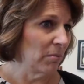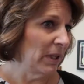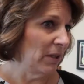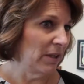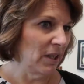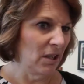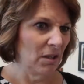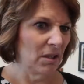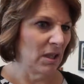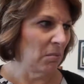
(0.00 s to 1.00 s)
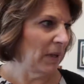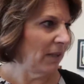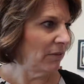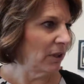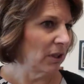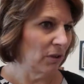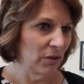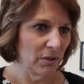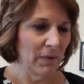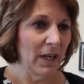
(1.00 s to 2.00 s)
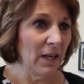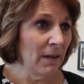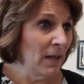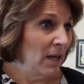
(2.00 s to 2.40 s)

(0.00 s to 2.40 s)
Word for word: but it, then it's not painful, it goes away.